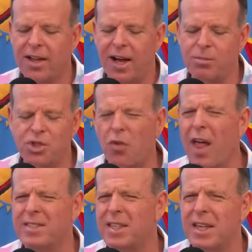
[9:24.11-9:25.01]
I'm sure
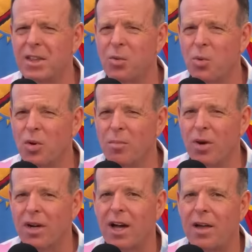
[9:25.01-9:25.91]
that's in the rule
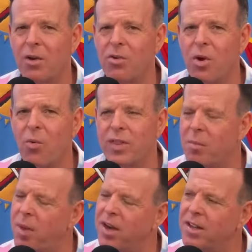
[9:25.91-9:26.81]
book. I don't know what the
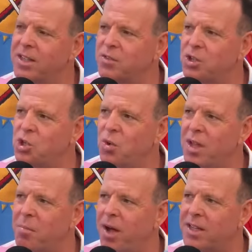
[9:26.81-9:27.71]
penalty is for shooting
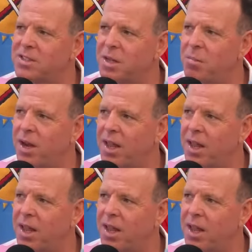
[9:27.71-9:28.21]
a puck at somebody.